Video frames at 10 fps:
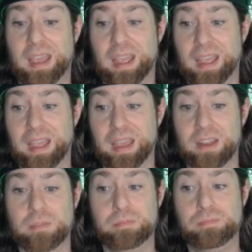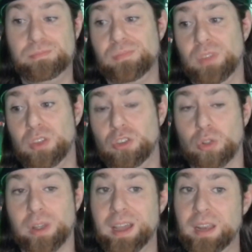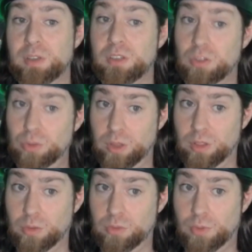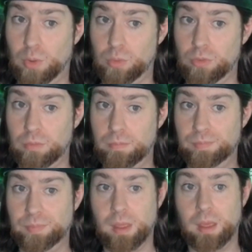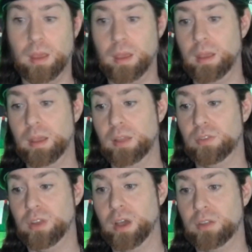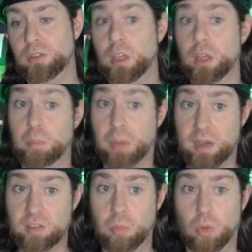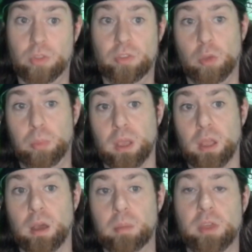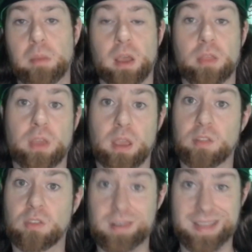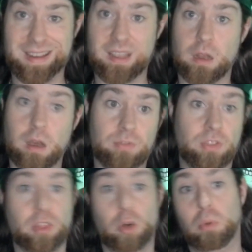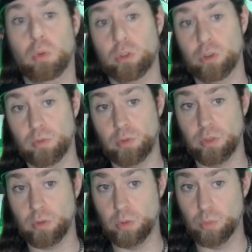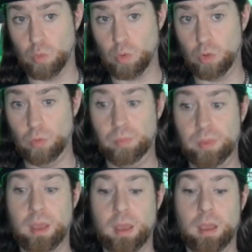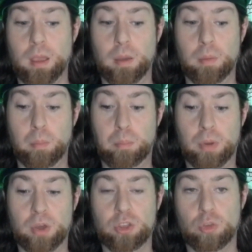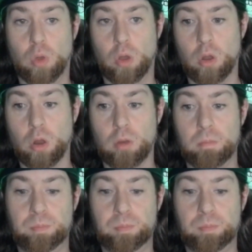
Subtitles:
And you're kind of excluding those folks. It's not impossible that they'll pick it up. They might think it's neat enough that they'll port it over to their own world. But you are,